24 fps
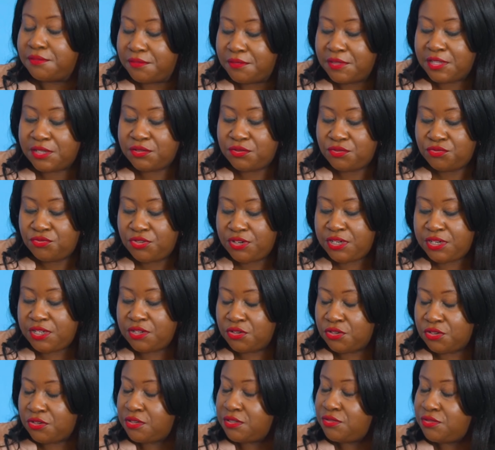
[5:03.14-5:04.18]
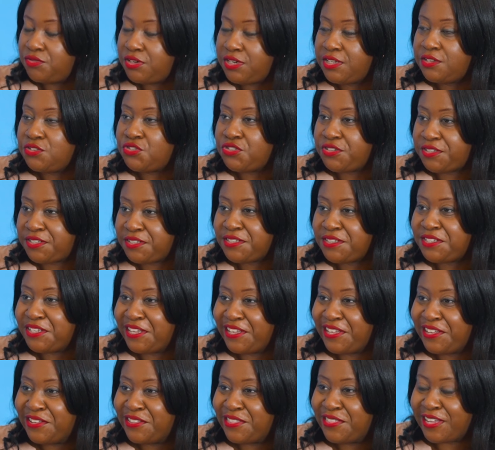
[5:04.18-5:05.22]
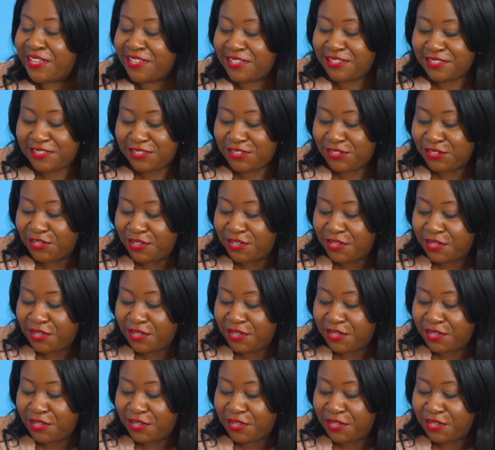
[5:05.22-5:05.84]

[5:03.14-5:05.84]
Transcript: That's really good. Really interesting to hear that.